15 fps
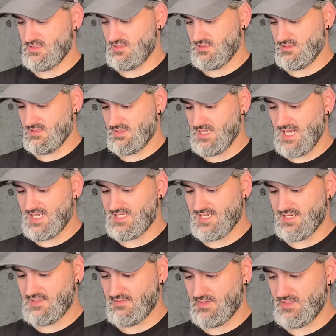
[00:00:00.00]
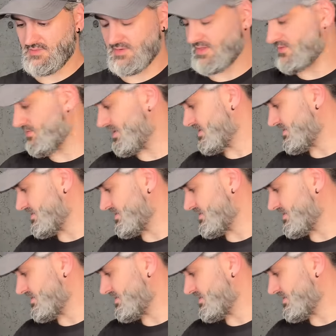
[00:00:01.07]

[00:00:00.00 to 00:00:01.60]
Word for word: I know, the AD333